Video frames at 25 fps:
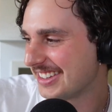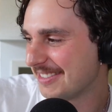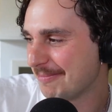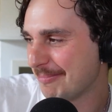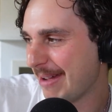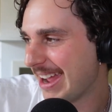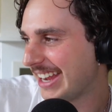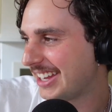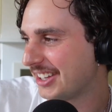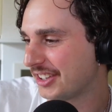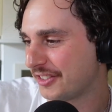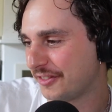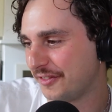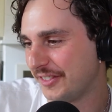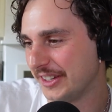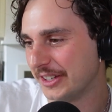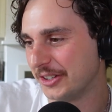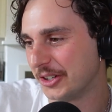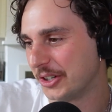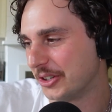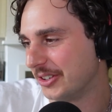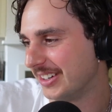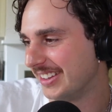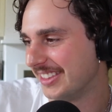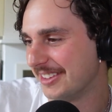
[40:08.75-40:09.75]
make us
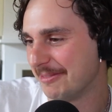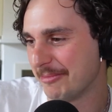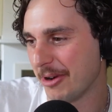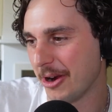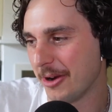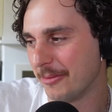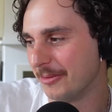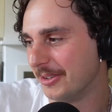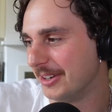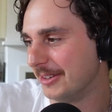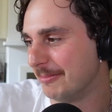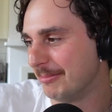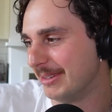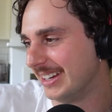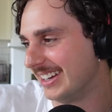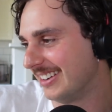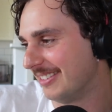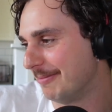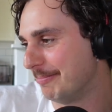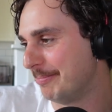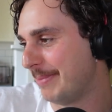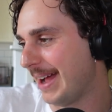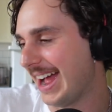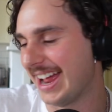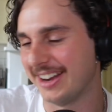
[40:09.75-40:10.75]
feel good in the moment, but are
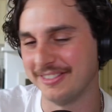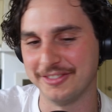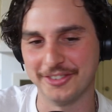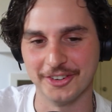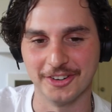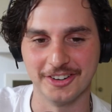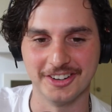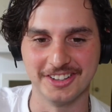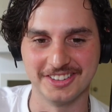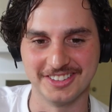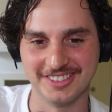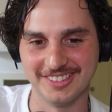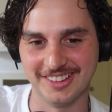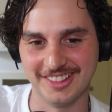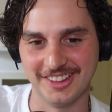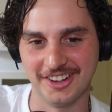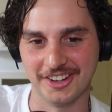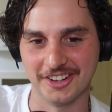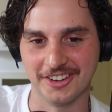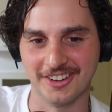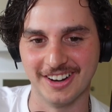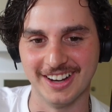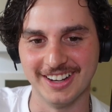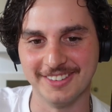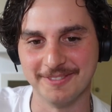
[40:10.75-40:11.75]
bad for us in the
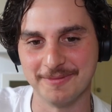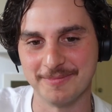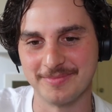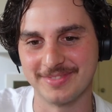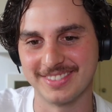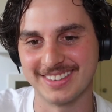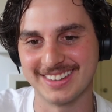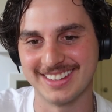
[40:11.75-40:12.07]
long run.